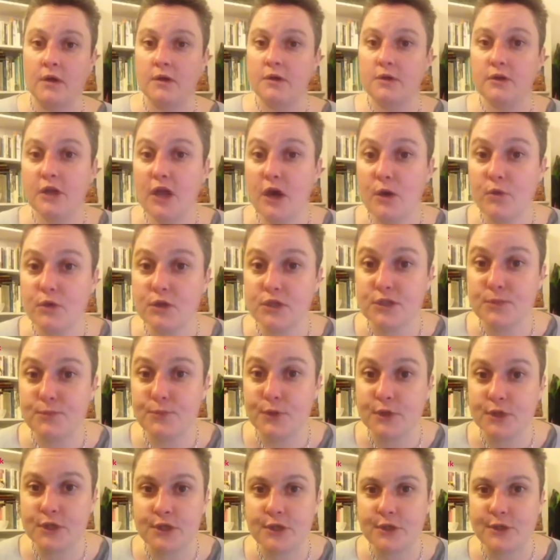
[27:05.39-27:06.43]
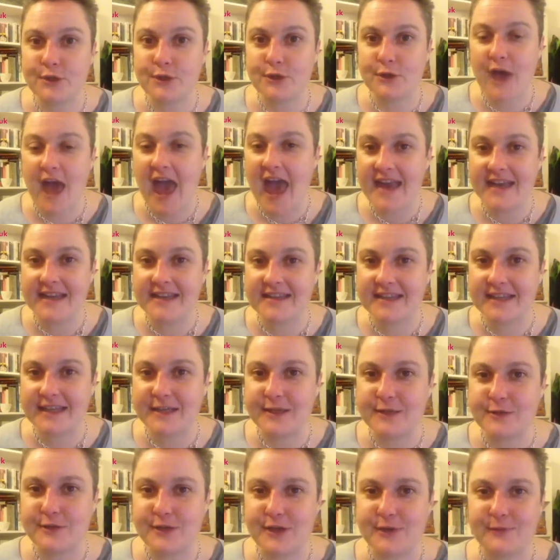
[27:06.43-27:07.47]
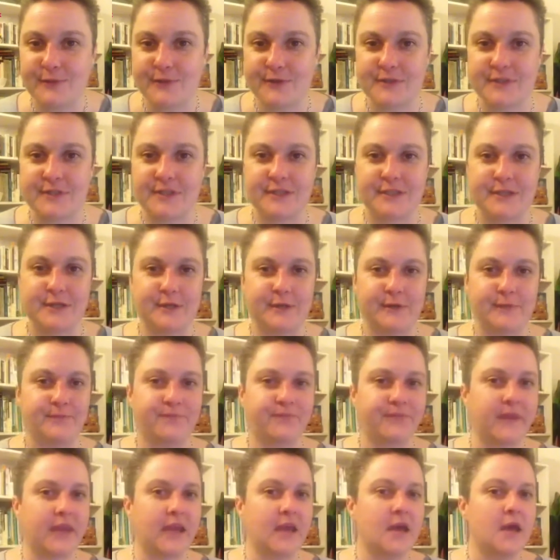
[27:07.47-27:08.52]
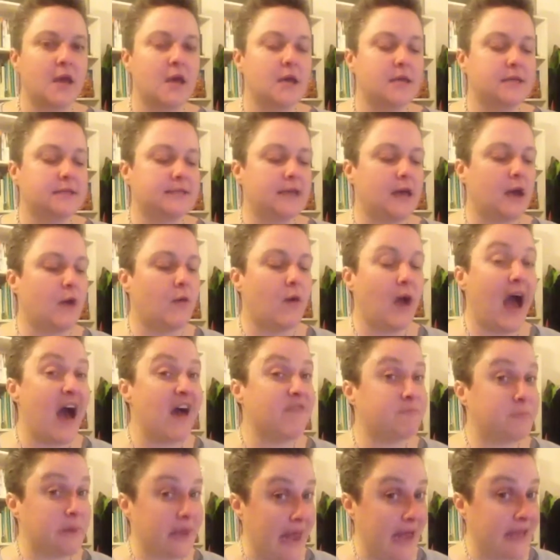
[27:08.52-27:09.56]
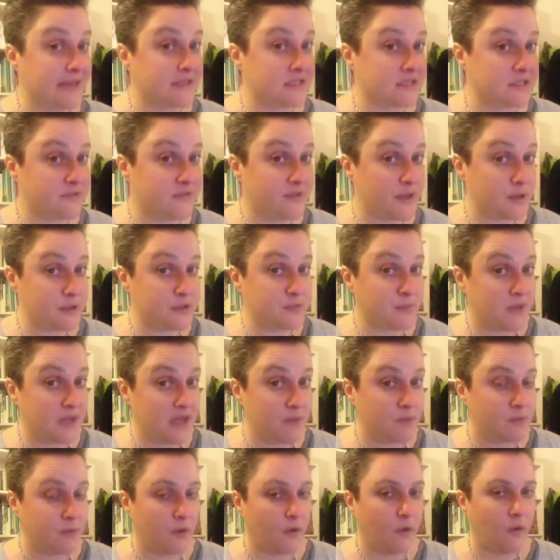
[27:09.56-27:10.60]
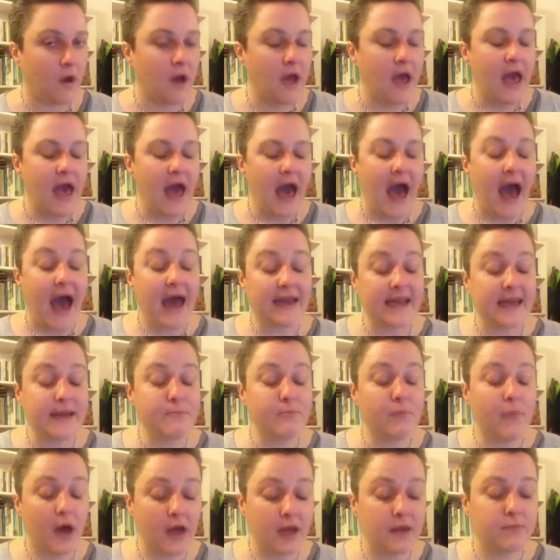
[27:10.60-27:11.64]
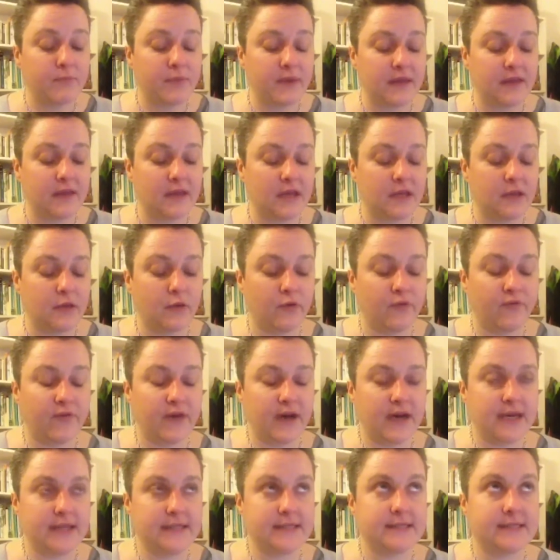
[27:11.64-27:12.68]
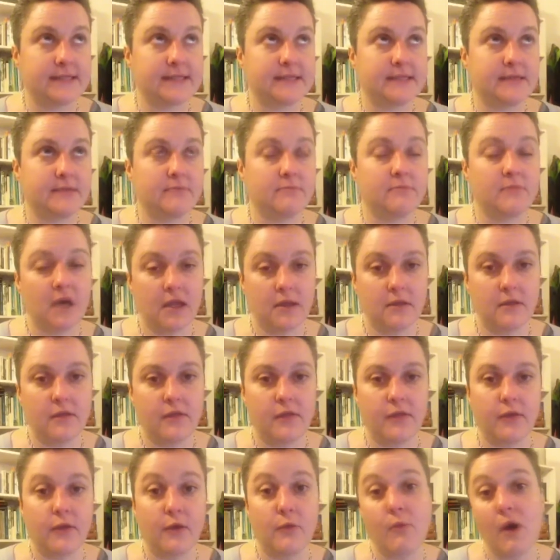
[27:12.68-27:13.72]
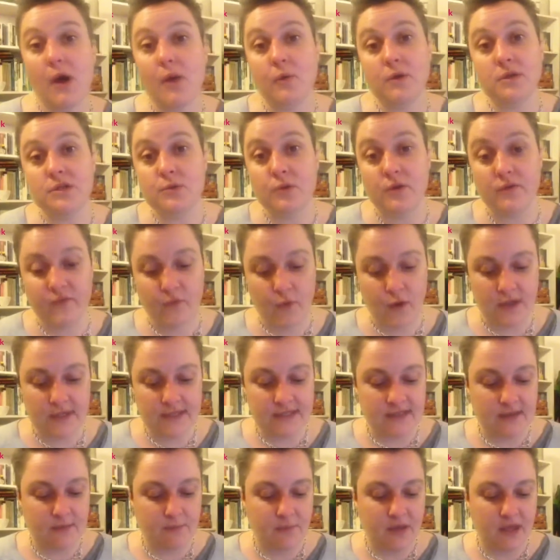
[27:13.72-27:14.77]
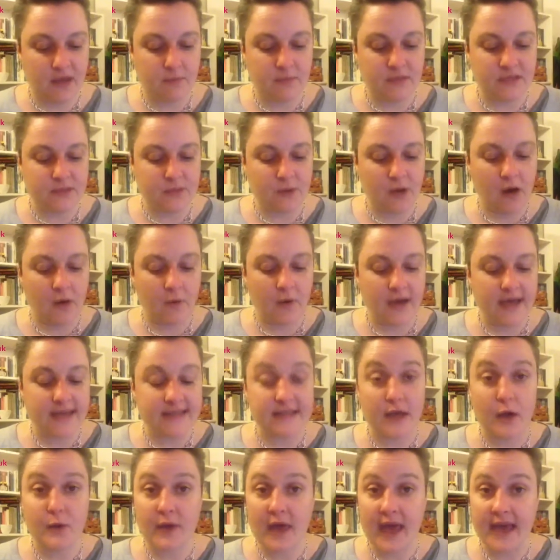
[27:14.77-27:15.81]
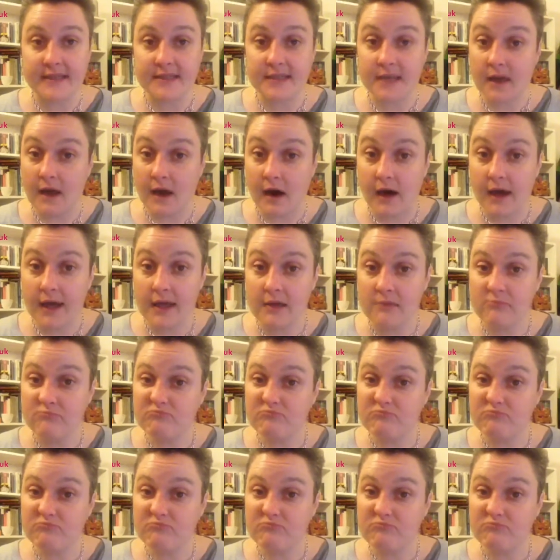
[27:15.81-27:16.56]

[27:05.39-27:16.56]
No one should push you to do anything you don't want to do. So have plans for those people. And it might be that in your first month, you might want to avoid some people as well. It's okay to lie.